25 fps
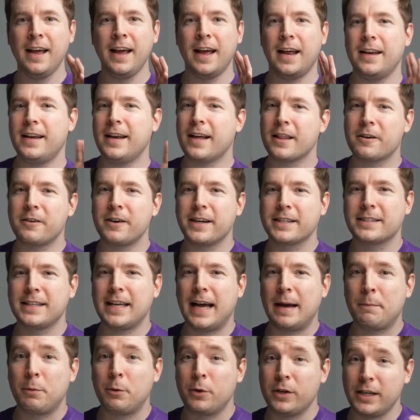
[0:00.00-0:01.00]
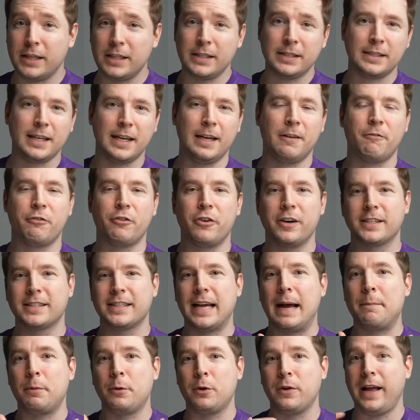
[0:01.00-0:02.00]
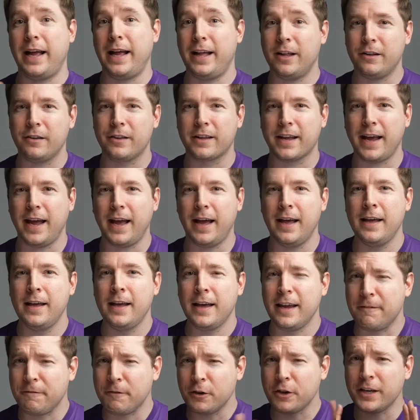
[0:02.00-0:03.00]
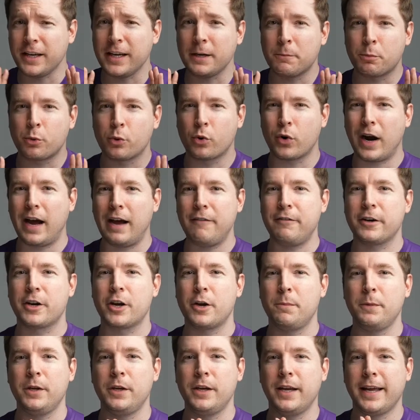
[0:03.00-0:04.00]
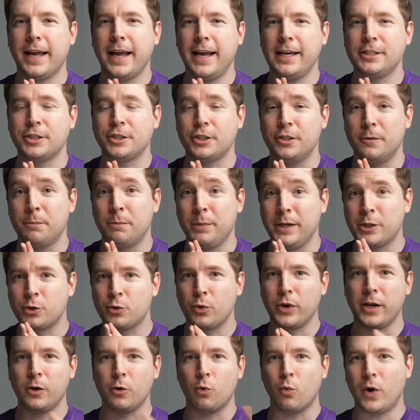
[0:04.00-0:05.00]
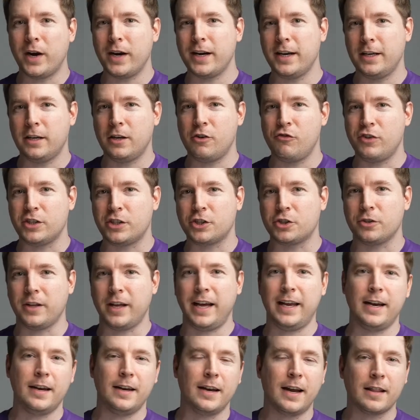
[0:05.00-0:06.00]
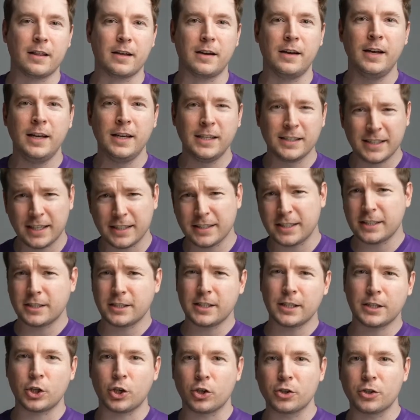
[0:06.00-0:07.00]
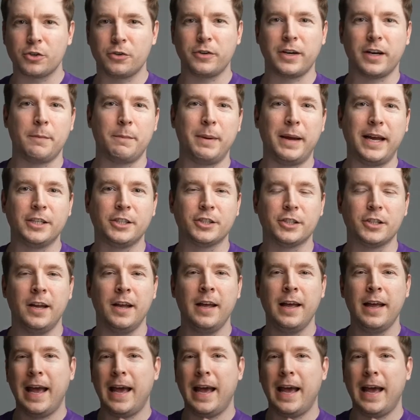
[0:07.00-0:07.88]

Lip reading: Another example is in, for example, healthcare, if you need private communication between one individual and another, such as a doctor and a patient,